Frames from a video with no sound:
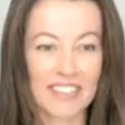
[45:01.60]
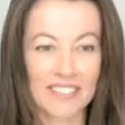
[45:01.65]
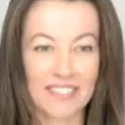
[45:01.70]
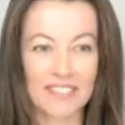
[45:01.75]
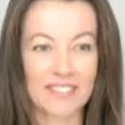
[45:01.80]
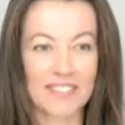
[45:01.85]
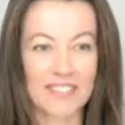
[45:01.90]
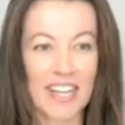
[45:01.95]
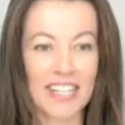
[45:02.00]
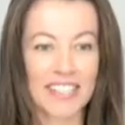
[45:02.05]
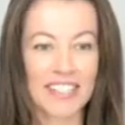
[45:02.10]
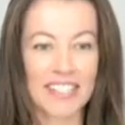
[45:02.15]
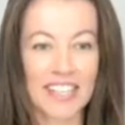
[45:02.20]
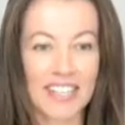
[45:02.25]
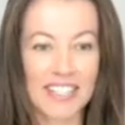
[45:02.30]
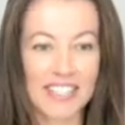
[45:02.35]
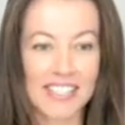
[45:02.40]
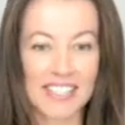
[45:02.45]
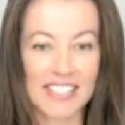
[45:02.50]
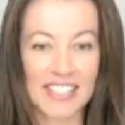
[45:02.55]

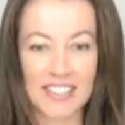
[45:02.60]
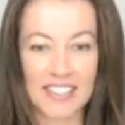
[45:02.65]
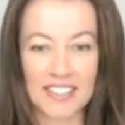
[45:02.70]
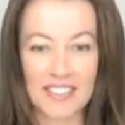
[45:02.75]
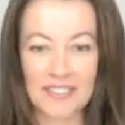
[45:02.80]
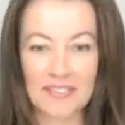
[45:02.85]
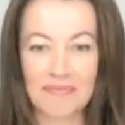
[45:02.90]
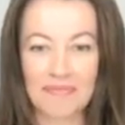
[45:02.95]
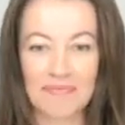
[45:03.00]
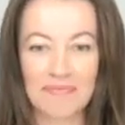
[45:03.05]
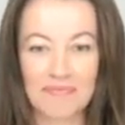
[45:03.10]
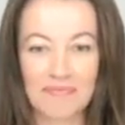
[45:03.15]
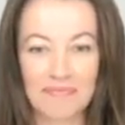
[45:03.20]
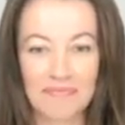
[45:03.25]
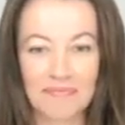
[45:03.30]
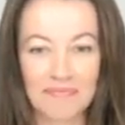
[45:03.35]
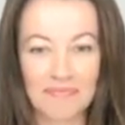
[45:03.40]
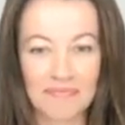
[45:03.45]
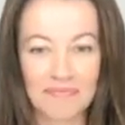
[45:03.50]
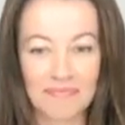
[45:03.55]

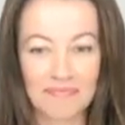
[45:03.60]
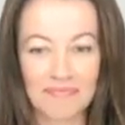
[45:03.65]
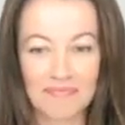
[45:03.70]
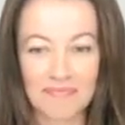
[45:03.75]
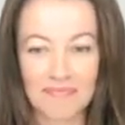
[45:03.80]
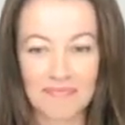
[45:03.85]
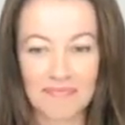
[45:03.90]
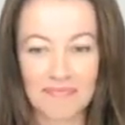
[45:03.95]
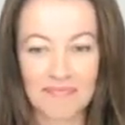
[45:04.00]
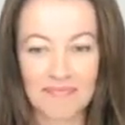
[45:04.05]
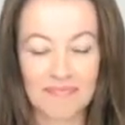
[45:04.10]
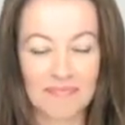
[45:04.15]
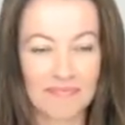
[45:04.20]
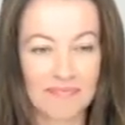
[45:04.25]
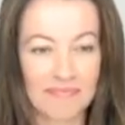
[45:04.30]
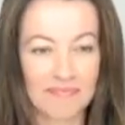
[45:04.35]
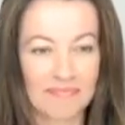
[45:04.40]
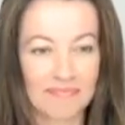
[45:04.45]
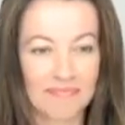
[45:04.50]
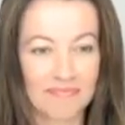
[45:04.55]

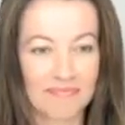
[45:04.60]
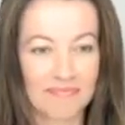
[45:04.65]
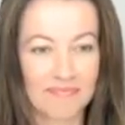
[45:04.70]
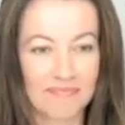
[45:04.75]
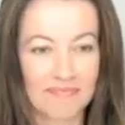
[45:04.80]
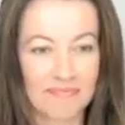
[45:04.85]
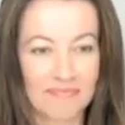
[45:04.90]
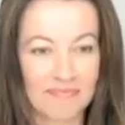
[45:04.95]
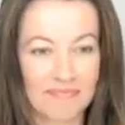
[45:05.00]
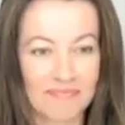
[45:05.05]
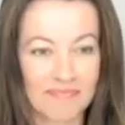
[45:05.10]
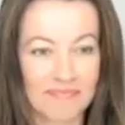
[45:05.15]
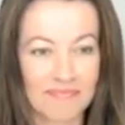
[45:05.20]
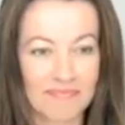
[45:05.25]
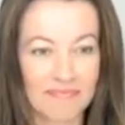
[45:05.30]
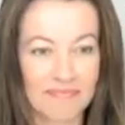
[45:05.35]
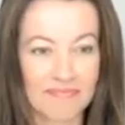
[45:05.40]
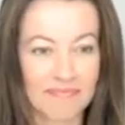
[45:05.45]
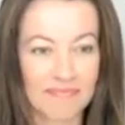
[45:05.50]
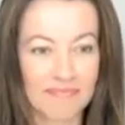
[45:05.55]

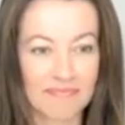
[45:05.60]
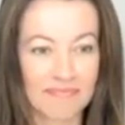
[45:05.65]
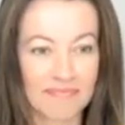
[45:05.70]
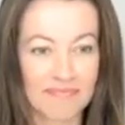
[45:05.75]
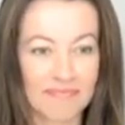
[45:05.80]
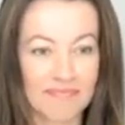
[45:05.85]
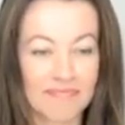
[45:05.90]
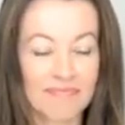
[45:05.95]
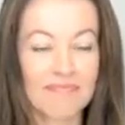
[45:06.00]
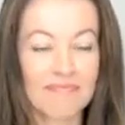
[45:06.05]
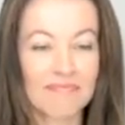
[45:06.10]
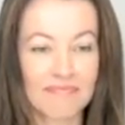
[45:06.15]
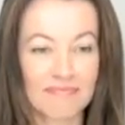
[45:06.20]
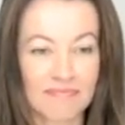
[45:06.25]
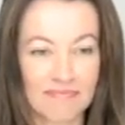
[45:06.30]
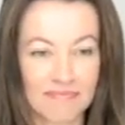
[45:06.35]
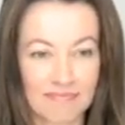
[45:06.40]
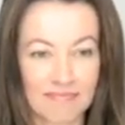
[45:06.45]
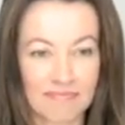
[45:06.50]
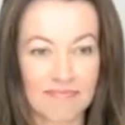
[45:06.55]

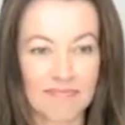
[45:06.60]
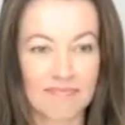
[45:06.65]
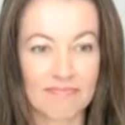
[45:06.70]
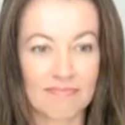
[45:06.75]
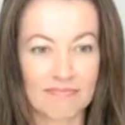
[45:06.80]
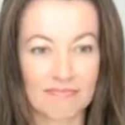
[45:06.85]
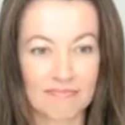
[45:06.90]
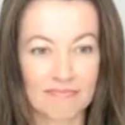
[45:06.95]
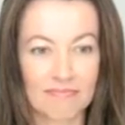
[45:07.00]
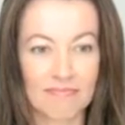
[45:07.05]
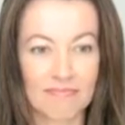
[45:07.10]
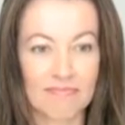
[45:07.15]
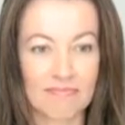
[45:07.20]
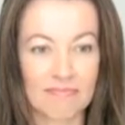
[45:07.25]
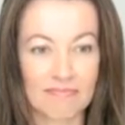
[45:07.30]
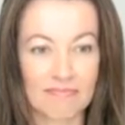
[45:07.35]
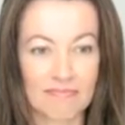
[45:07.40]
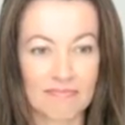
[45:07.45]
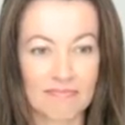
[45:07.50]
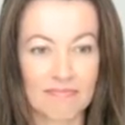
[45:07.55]

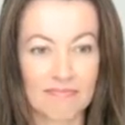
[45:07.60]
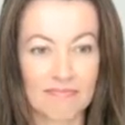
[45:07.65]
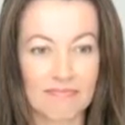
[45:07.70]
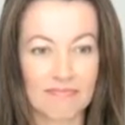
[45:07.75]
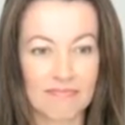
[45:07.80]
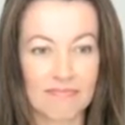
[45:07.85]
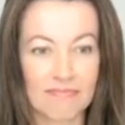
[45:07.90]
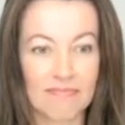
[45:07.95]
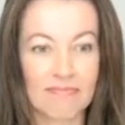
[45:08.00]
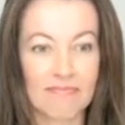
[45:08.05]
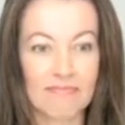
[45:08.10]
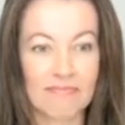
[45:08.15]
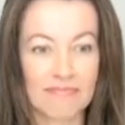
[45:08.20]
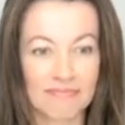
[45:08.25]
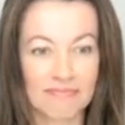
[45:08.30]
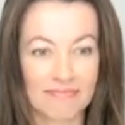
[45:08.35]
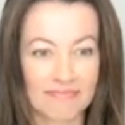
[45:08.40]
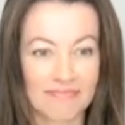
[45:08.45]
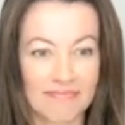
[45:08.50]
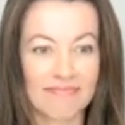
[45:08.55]
[no speech]